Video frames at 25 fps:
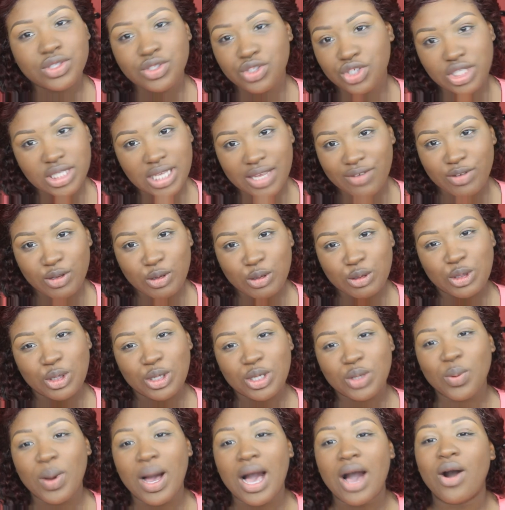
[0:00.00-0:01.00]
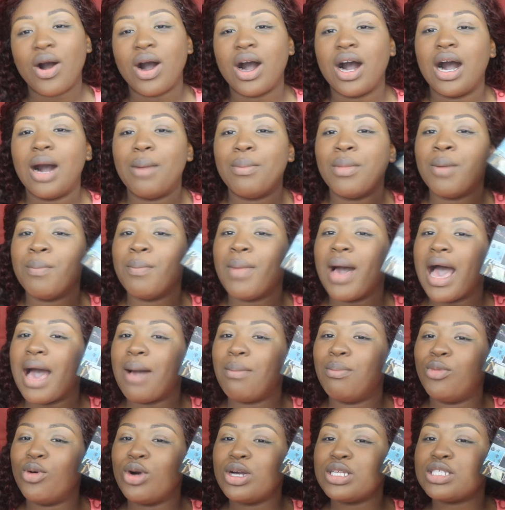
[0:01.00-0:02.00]
just haven't used her in a while. Um
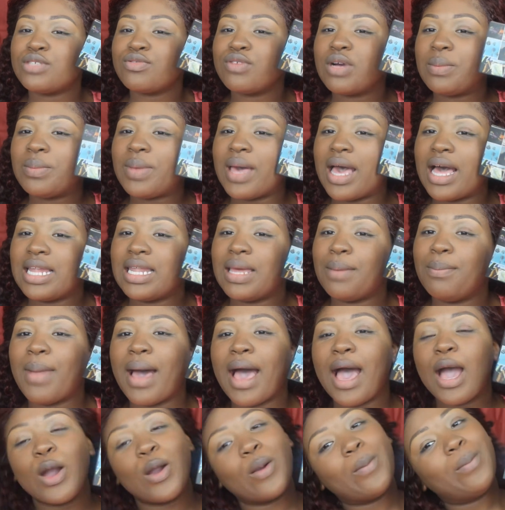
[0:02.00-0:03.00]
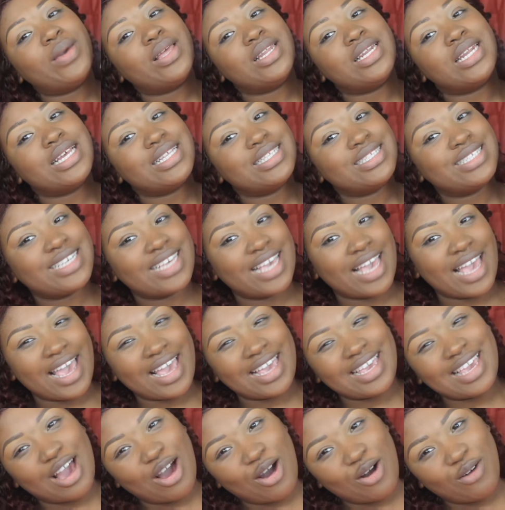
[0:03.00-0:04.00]
my Born to Run palette by Urban
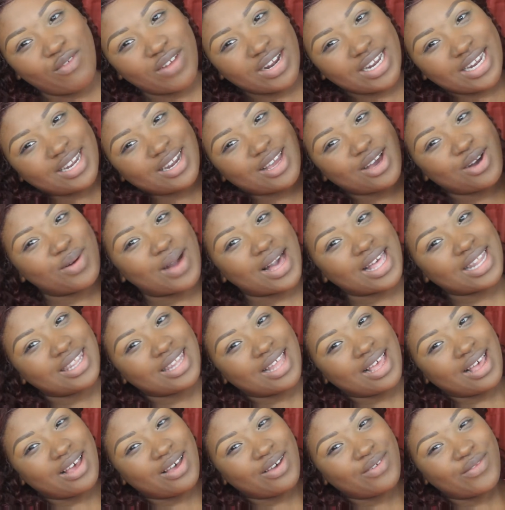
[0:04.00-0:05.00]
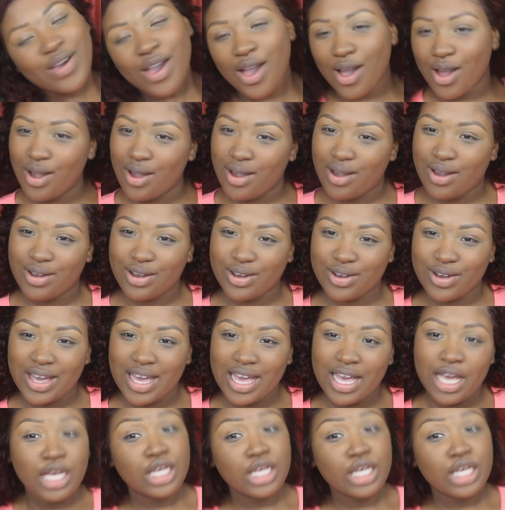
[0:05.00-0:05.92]
Decay. Y'all already know I love her.